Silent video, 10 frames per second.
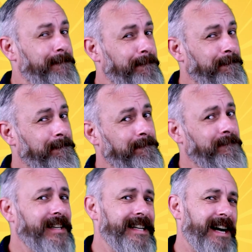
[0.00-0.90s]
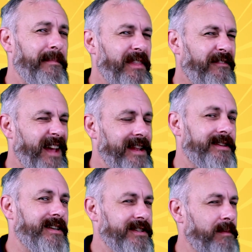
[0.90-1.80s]
I'm on the
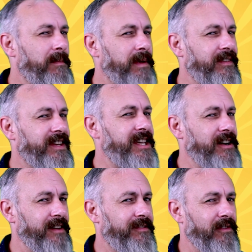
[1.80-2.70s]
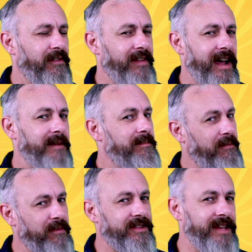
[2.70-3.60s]
fence because I'm a bit of a TI4 fan,
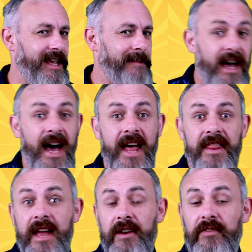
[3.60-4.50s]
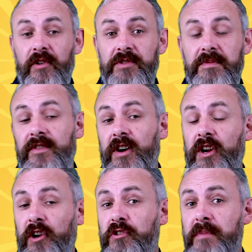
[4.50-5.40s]
but we'll see. And then of course we've
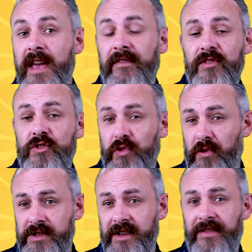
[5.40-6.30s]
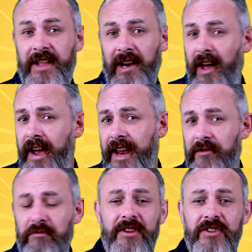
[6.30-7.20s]
got Gloomhaven Jaws of the
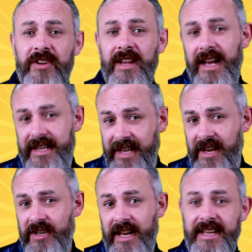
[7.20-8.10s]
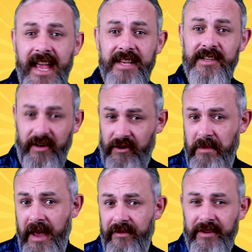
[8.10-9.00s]
Lion, which essentially takes
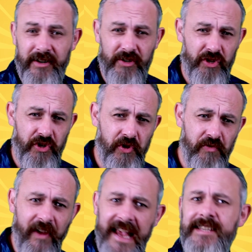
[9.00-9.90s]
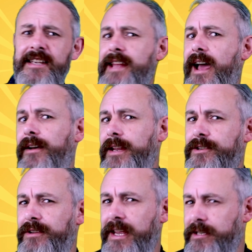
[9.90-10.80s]
Gloomhaven and shrinks it down
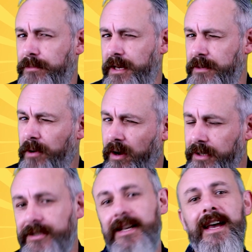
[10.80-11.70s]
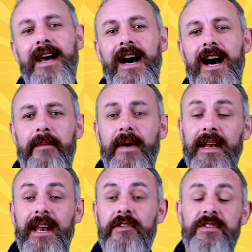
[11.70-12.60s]
into an itty bitty box
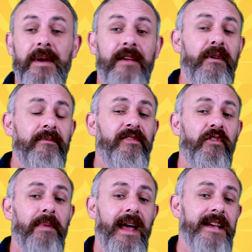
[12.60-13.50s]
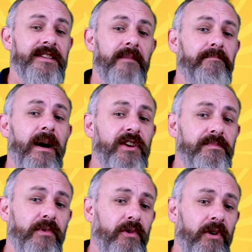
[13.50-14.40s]
and allows us to play 1 to 4 players in a
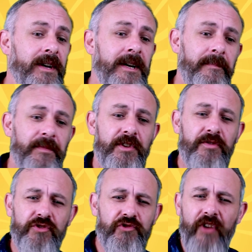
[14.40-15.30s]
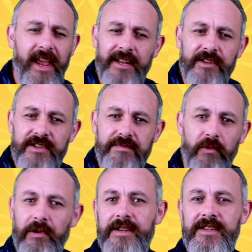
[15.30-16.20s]
much more constrained,
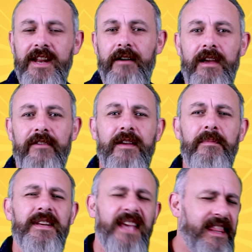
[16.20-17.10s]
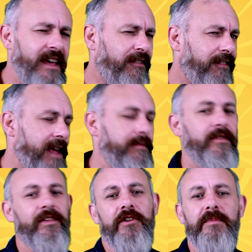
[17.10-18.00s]
smaller scenario thing, but to get that flavour
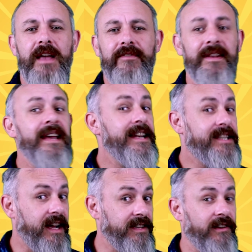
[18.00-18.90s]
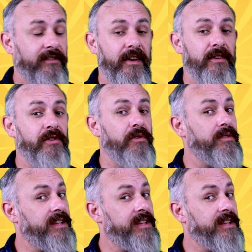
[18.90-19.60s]
of Gloomhaven. It does look very cool.